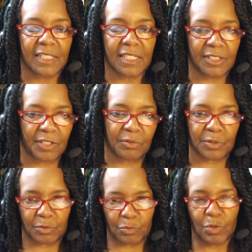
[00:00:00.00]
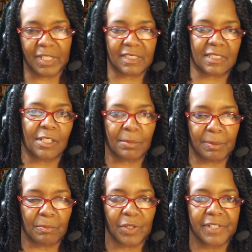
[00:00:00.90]
you know, who want a little bit
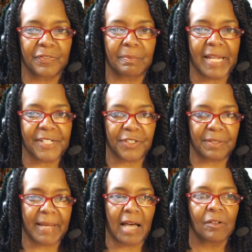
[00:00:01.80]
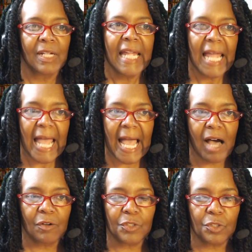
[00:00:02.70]
more information about
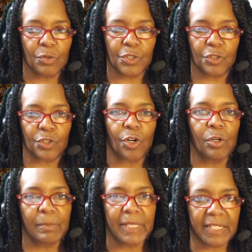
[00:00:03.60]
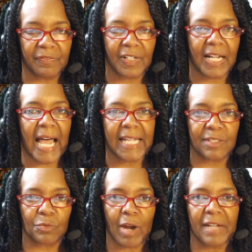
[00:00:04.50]
how to determine if a guy
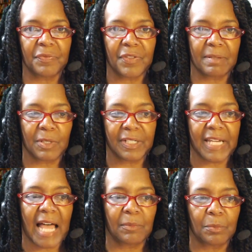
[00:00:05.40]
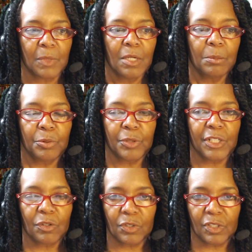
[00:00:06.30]
is right for them or not
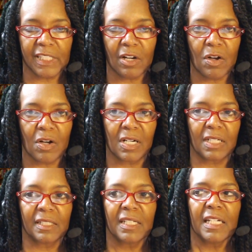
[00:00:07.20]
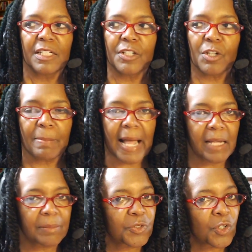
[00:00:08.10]
pretty early on, you know, by
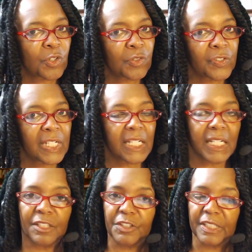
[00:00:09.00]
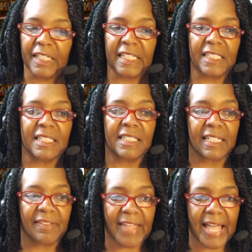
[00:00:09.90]
observing, looking, and
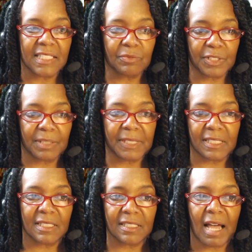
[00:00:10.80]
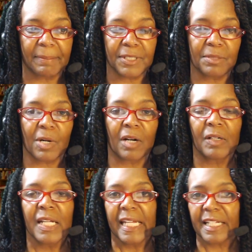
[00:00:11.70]
listening. That's going to be the topic tomorrow.
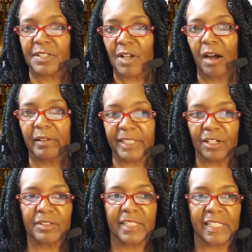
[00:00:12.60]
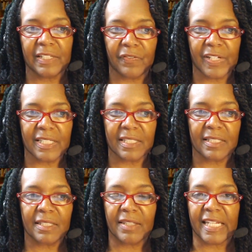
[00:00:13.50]
It's already on the events
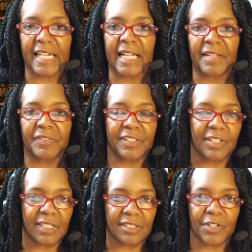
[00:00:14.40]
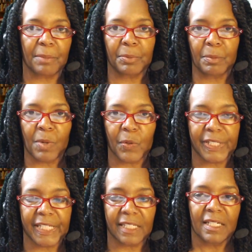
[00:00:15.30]
thing. I think they're going to start
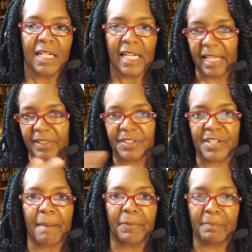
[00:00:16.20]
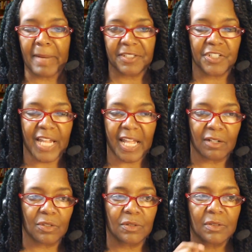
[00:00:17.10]
promoting it at the top of my
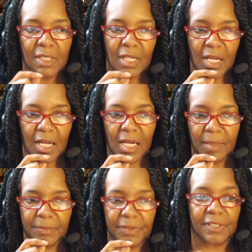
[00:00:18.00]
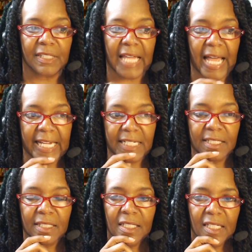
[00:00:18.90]
channel um, tonight.
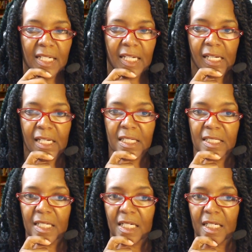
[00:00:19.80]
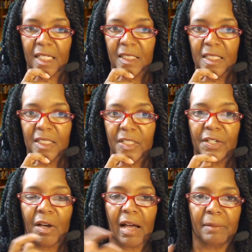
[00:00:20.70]
And uh, you
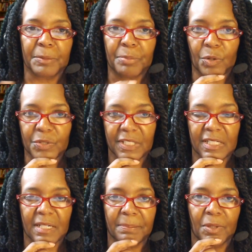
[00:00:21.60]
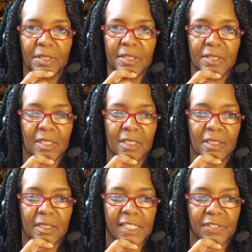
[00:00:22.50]
know, I'm posting it up on
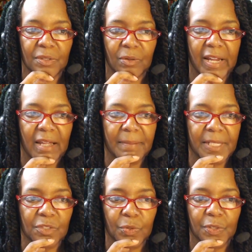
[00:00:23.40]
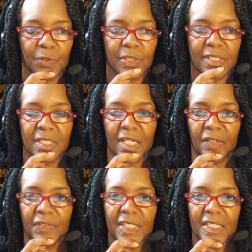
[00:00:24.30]
on Instagram and Twitter and
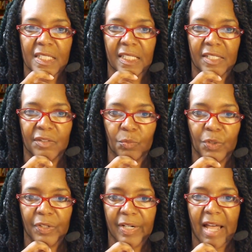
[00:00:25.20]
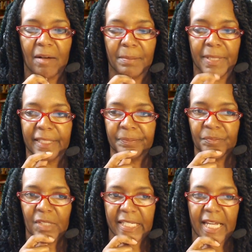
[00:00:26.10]
stuff to get the word out. But
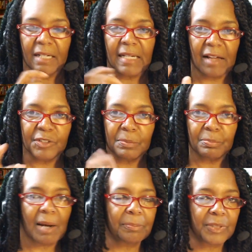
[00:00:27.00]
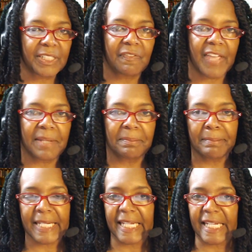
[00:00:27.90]
yeah, how to properly vet
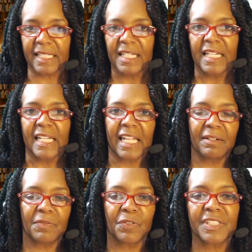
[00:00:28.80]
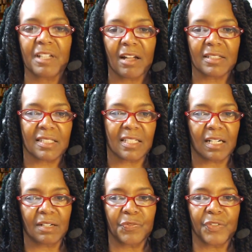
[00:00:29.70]
men and avoid it's called
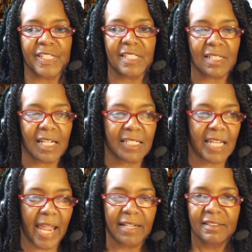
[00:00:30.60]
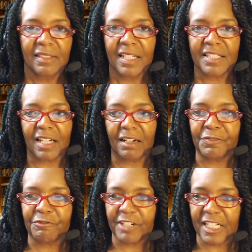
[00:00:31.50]
Sucka Free Sunday. Sucka
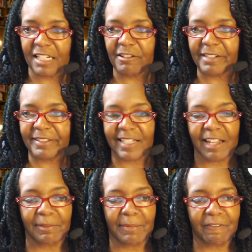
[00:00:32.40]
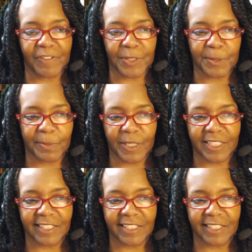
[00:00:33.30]
Free, you know, that's the title of my first book.